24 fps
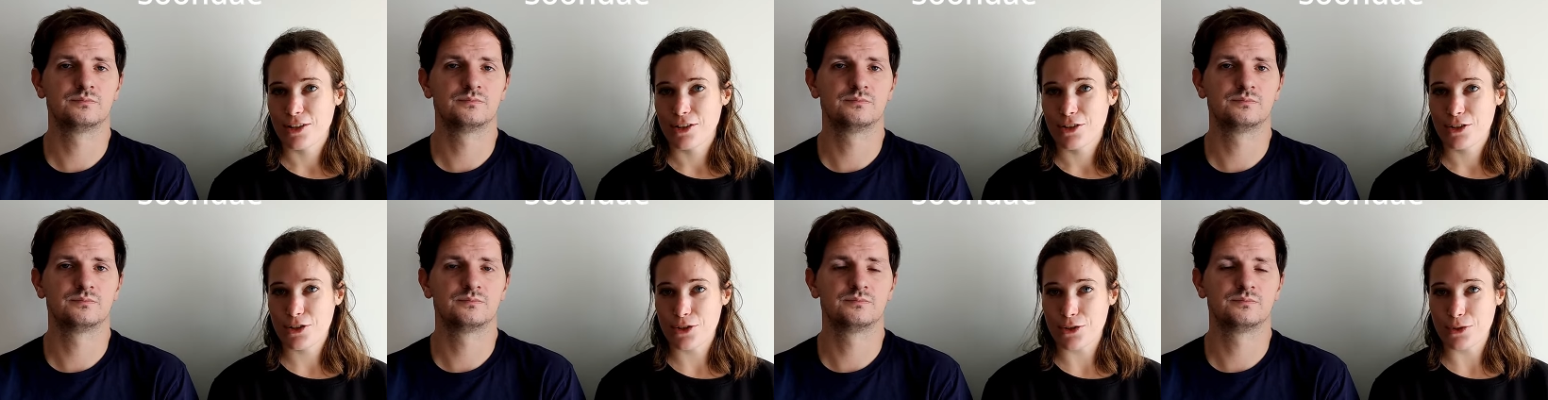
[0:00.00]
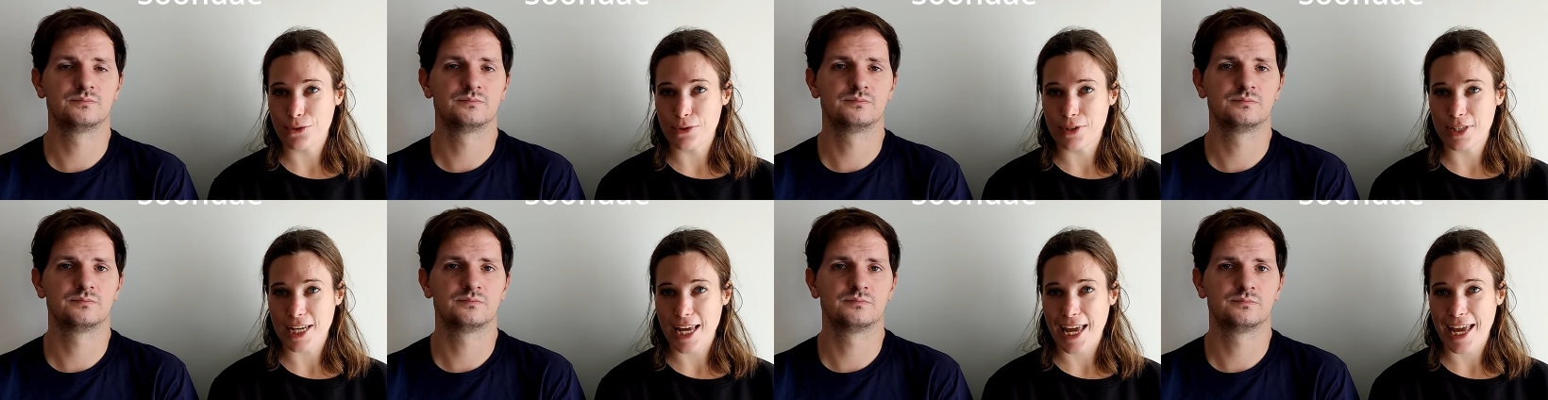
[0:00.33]

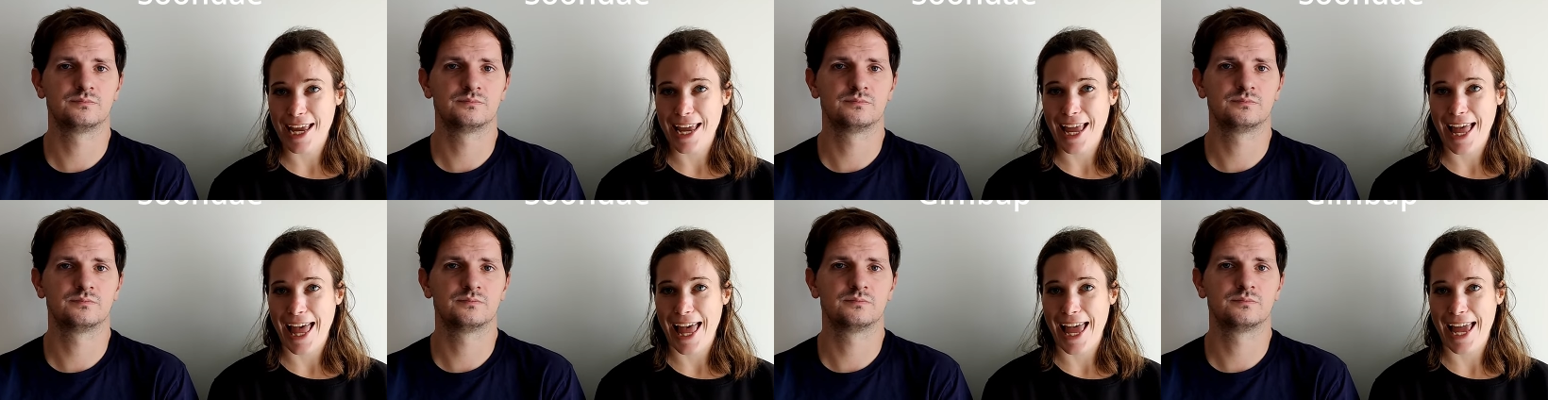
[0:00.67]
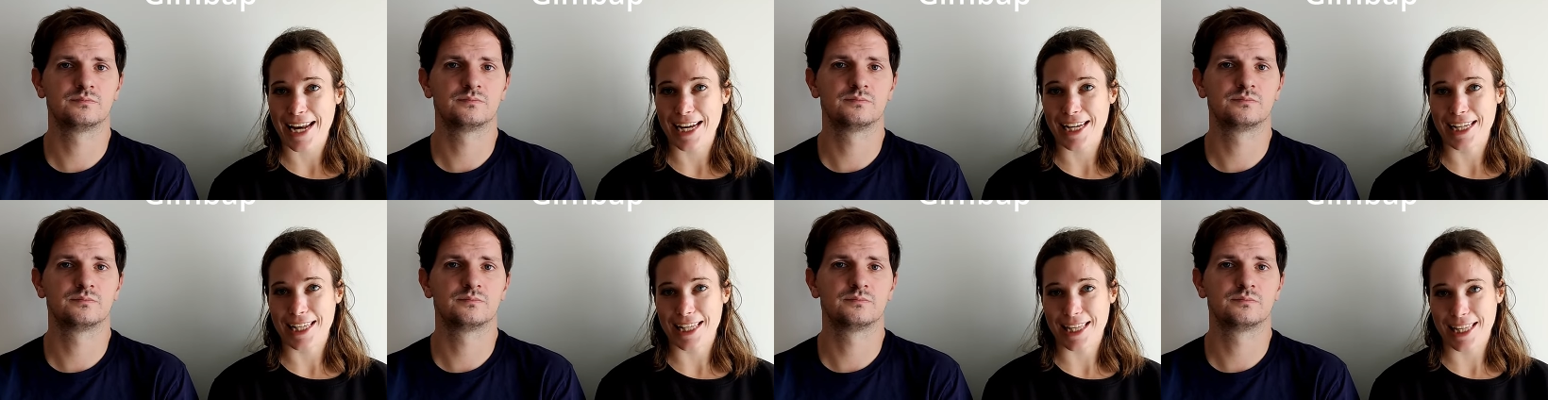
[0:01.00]
Speaker 1: sundae,
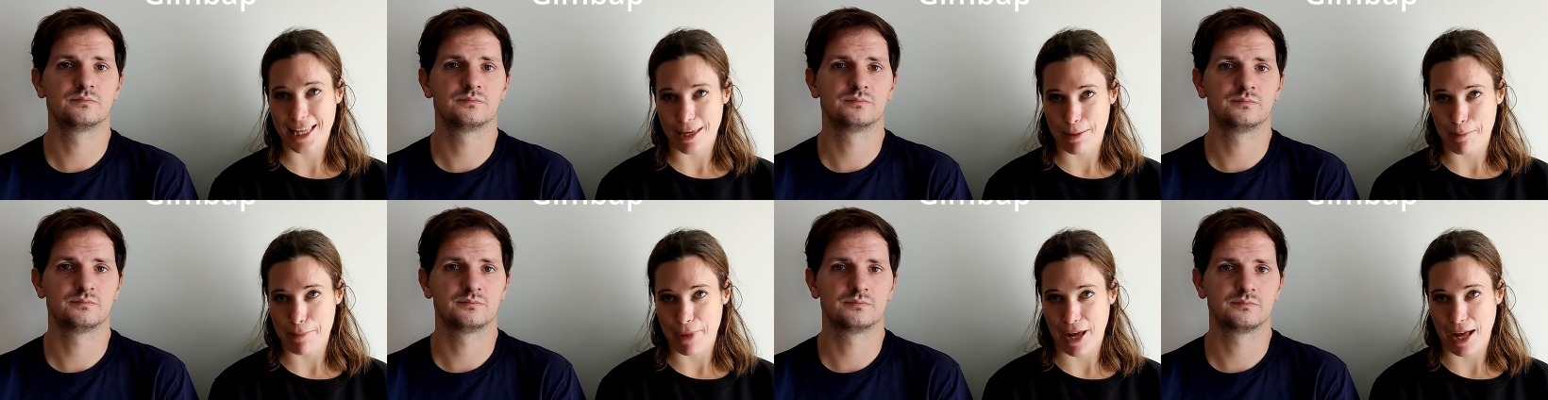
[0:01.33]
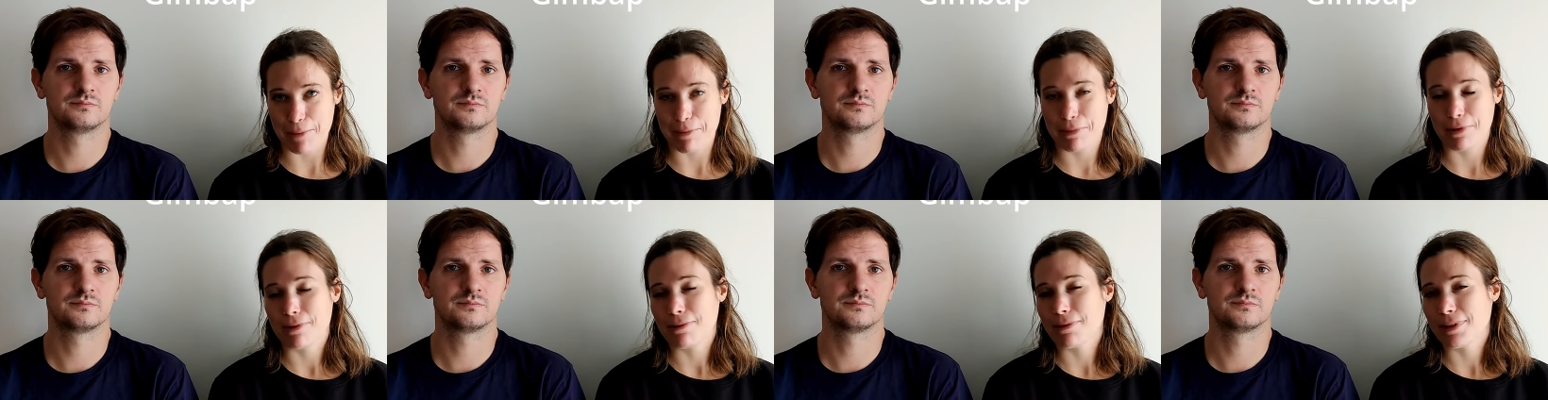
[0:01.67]
and
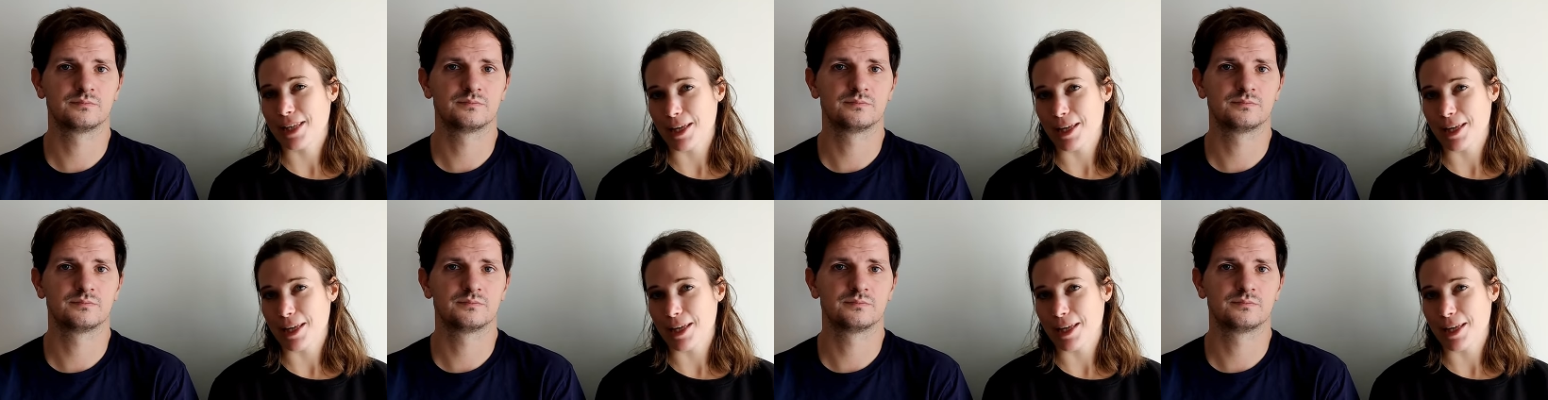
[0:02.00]
gimbap.